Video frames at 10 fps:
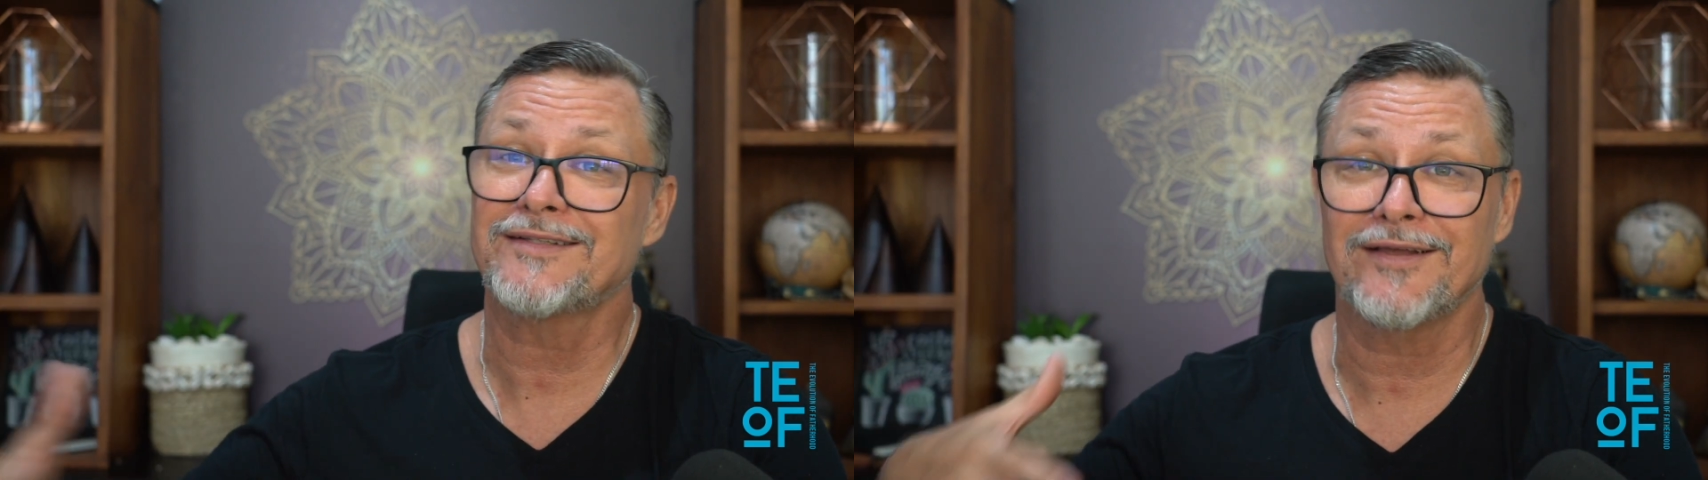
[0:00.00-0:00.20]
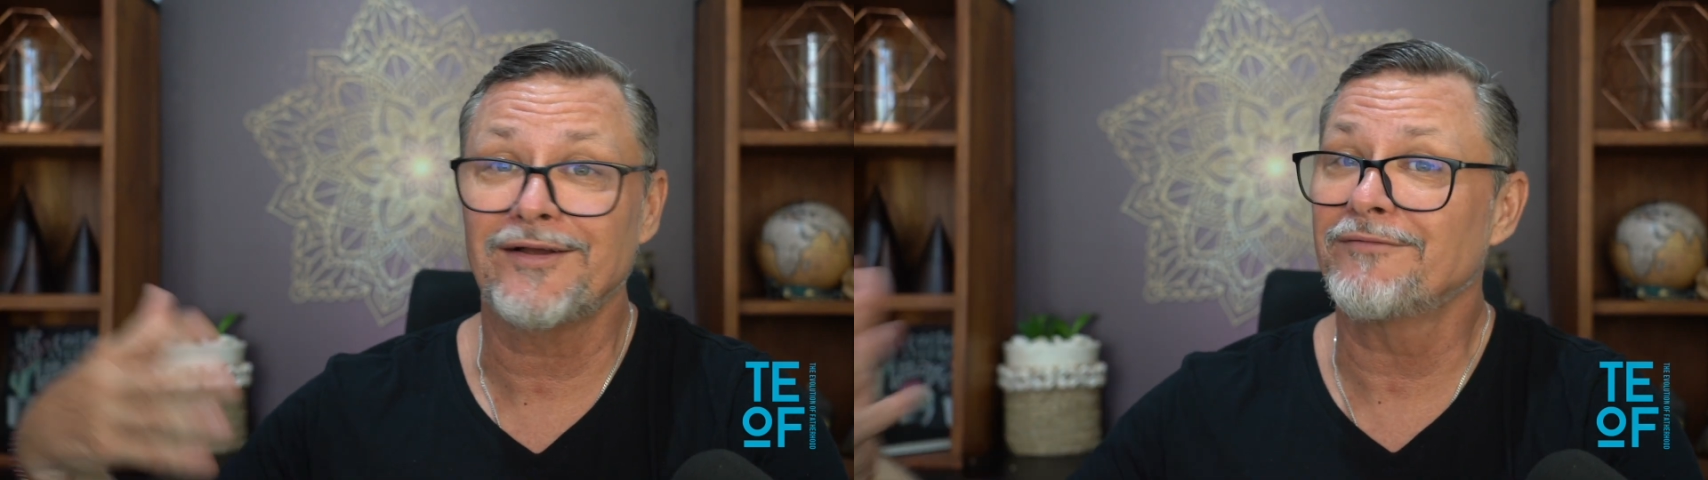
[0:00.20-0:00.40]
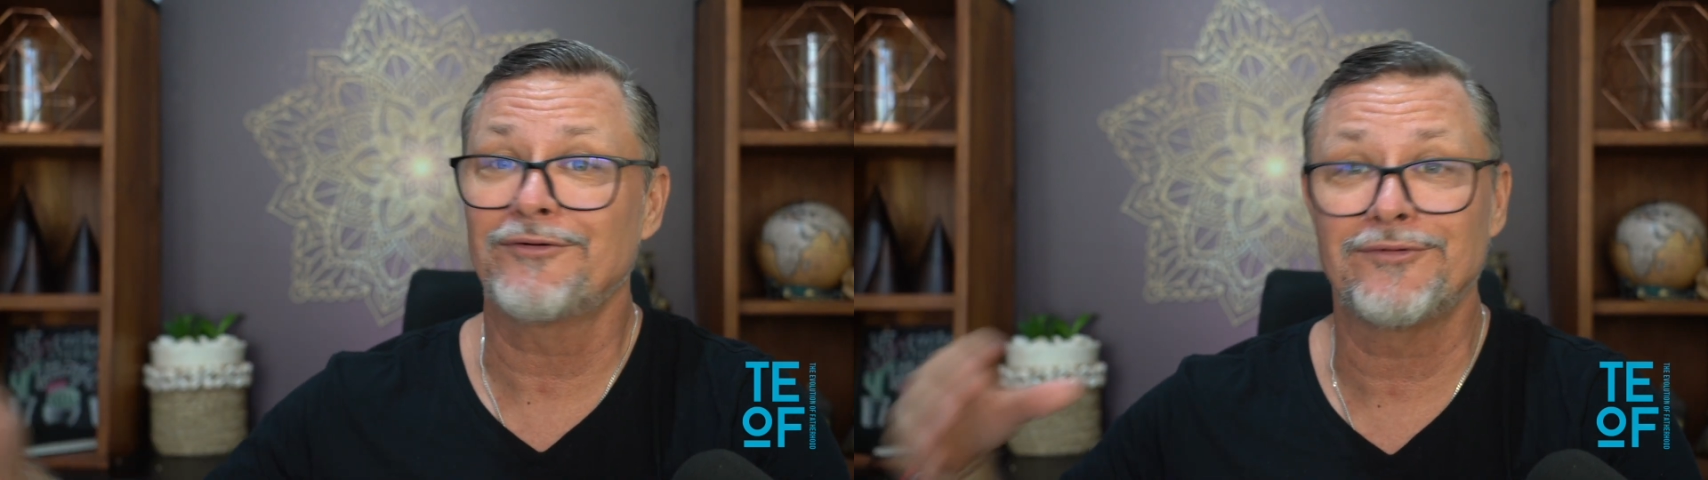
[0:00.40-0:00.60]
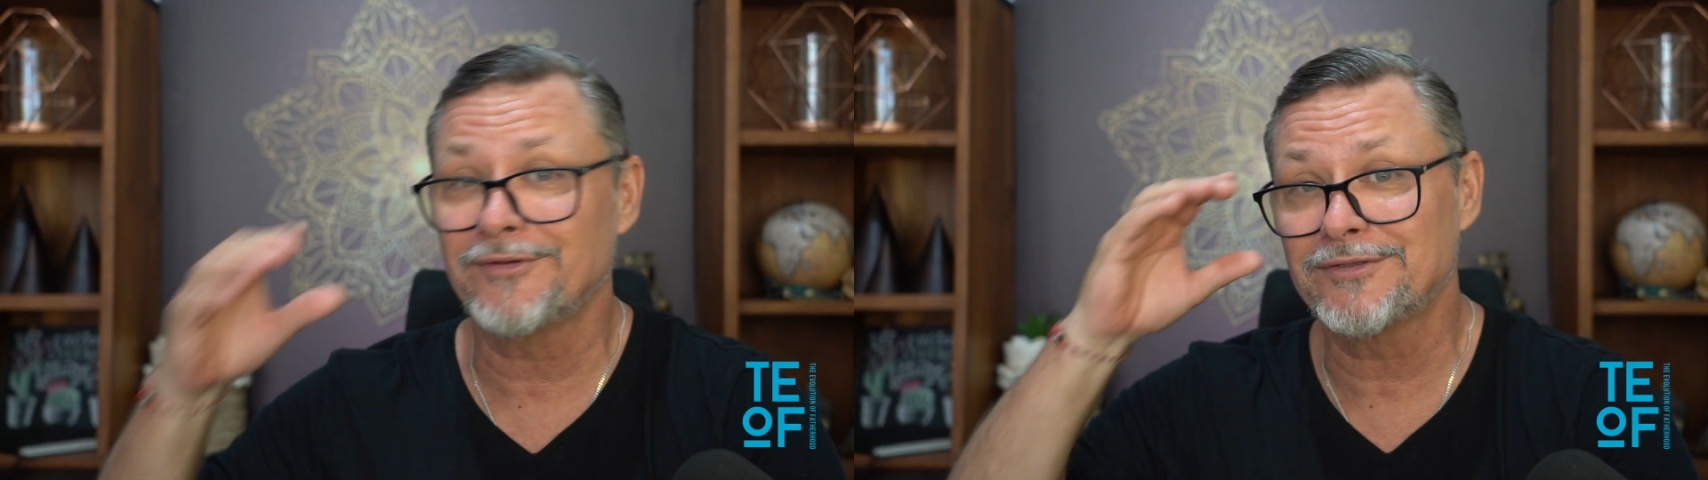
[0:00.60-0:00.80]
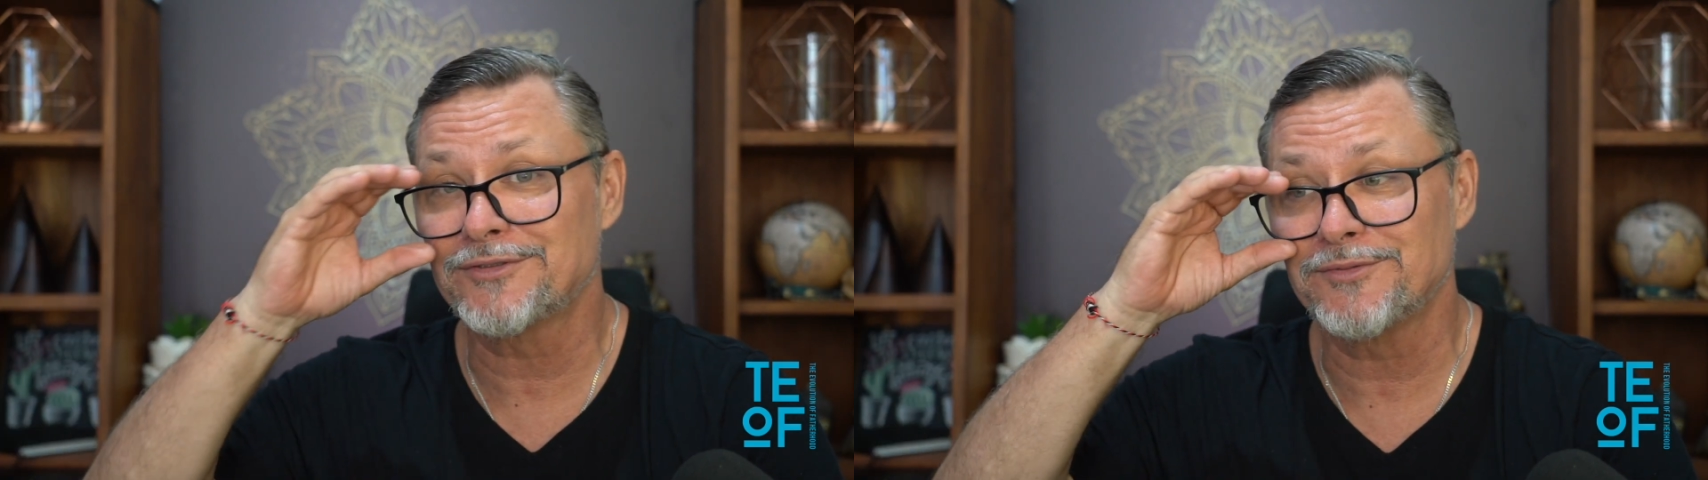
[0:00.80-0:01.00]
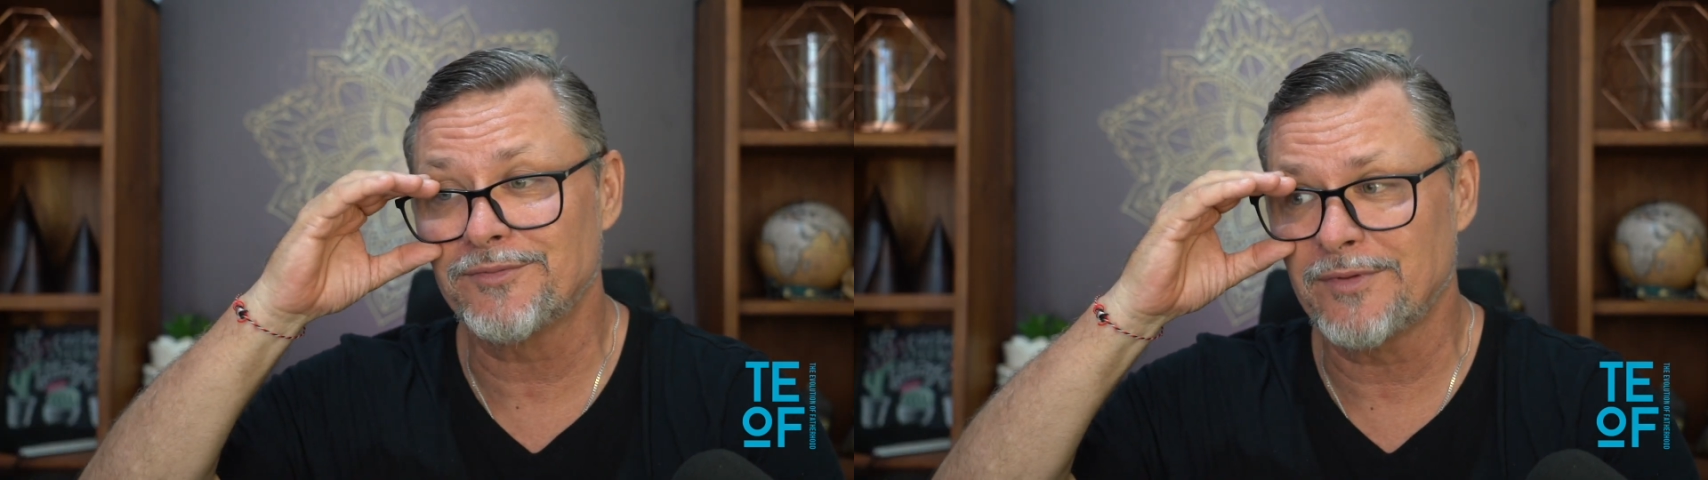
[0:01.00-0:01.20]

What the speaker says: like I've gone into